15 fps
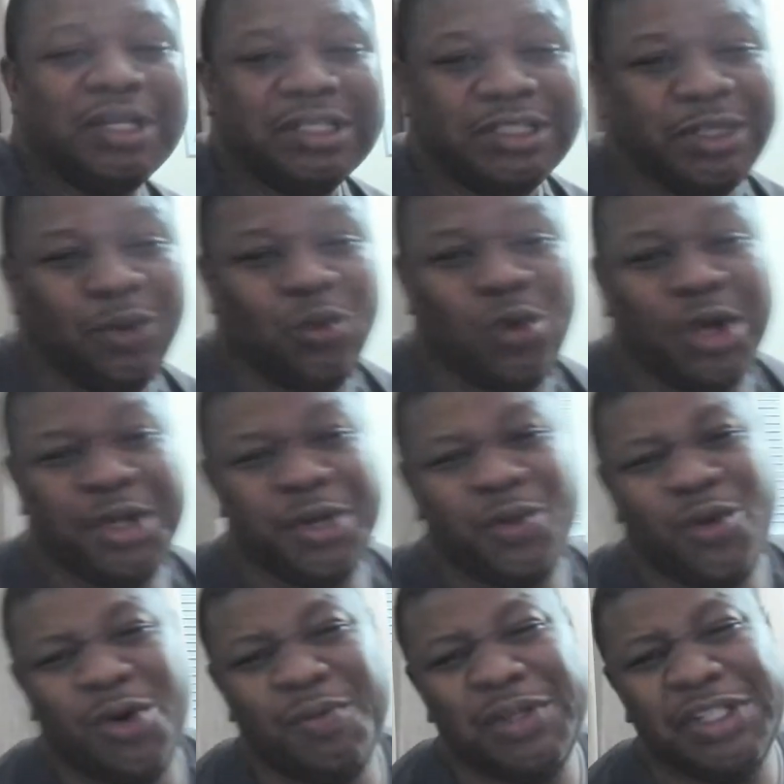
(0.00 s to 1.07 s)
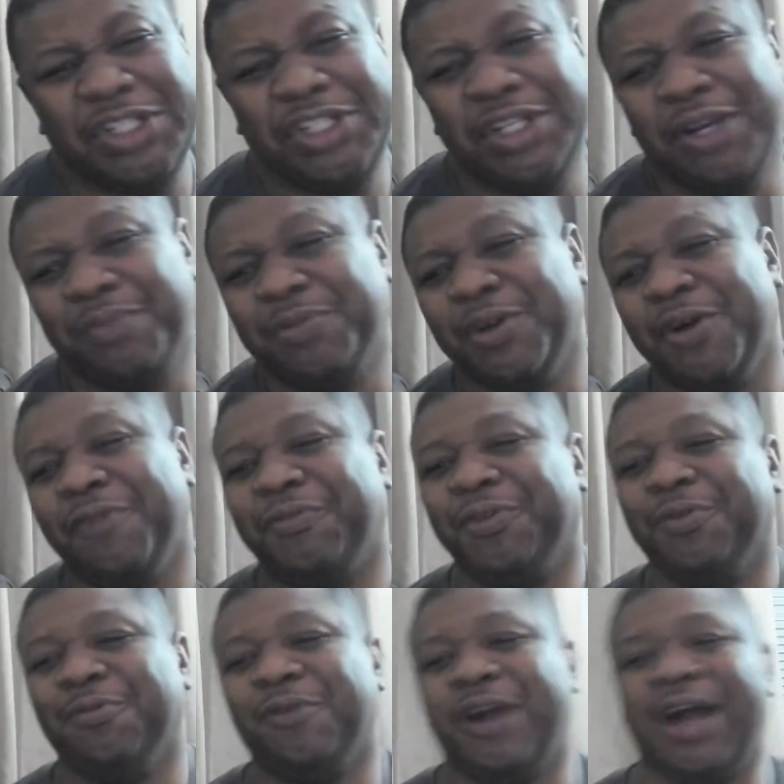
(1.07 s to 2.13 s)
Then Wonder Woman jumped off
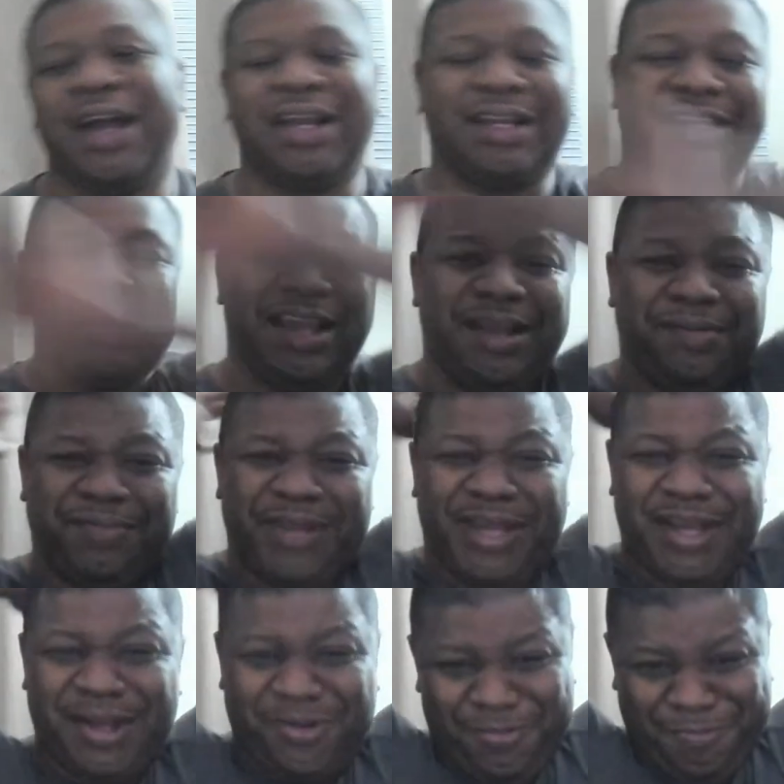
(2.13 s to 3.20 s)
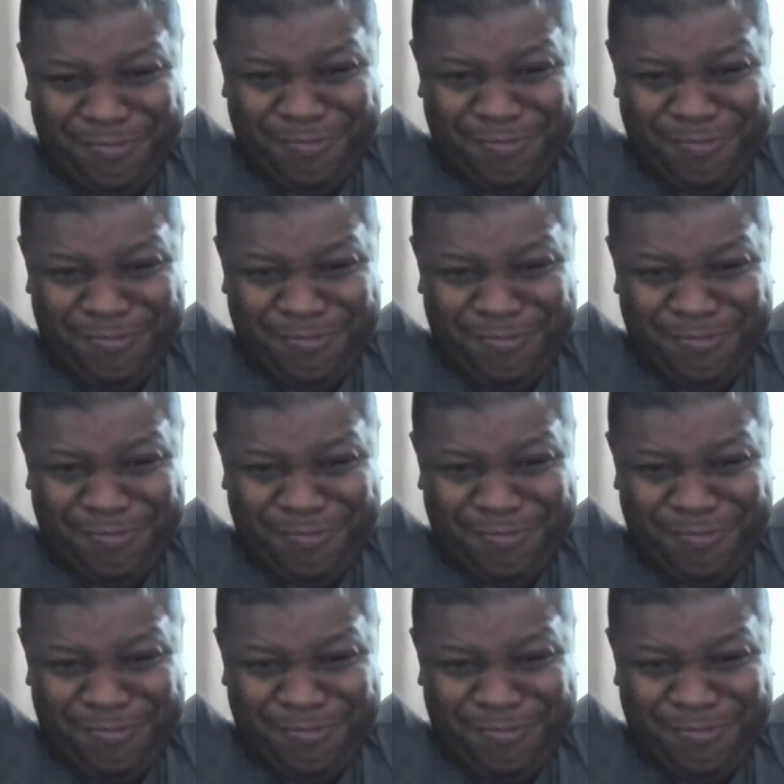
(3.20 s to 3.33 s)
the rock, came down,